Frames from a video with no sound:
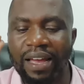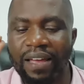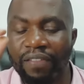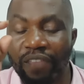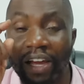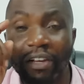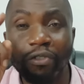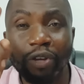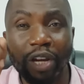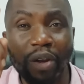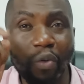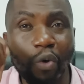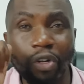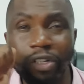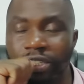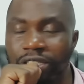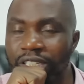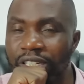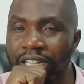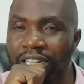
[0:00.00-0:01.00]
they actually
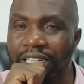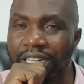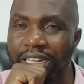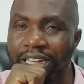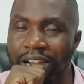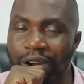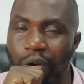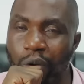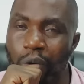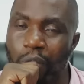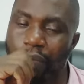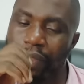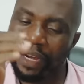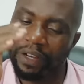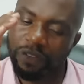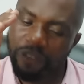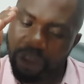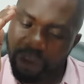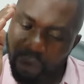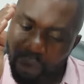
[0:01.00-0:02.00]
want Netanyahu,
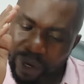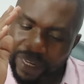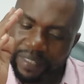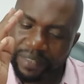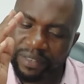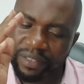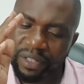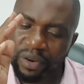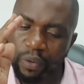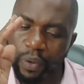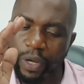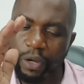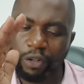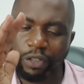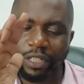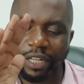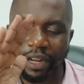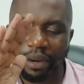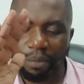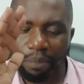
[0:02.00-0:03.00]
that the US will
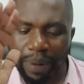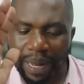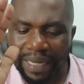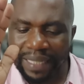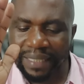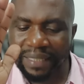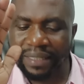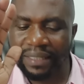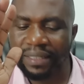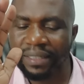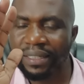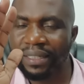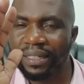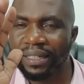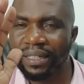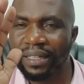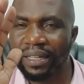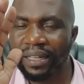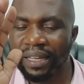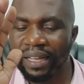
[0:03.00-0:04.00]
not take part
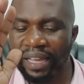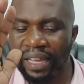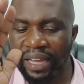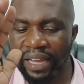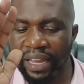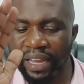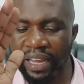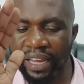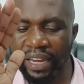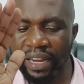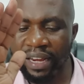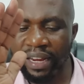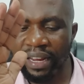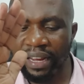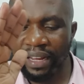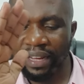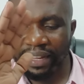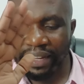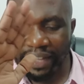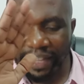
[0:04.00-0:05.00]

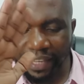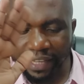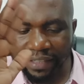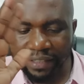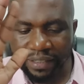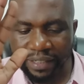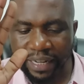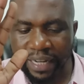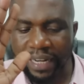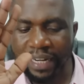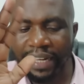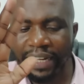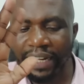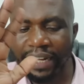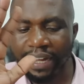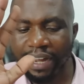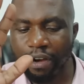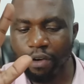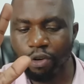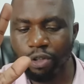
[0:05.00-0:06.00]
in
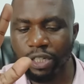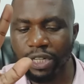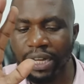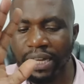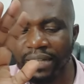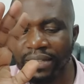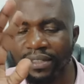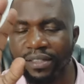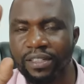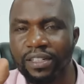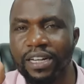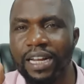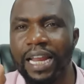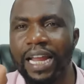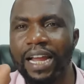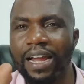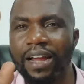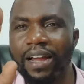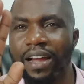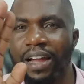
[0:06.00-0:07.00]
Israeli
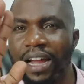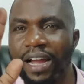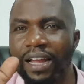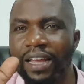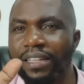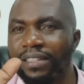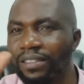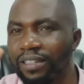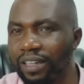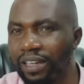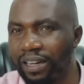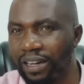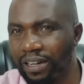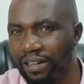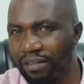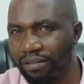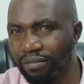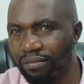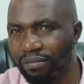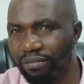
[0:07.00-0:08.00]
counter-strike against
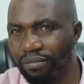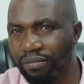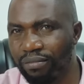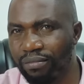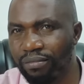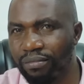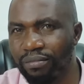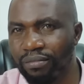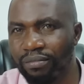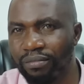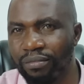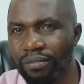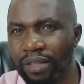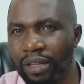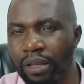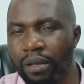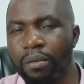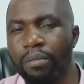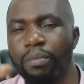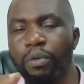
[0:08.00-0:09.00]
Iran.
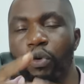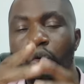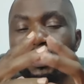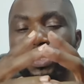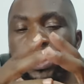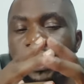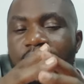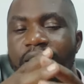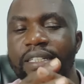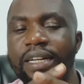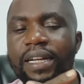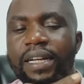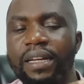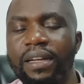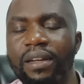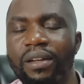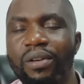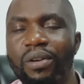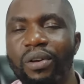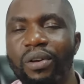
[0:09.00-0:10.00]
Because Israel,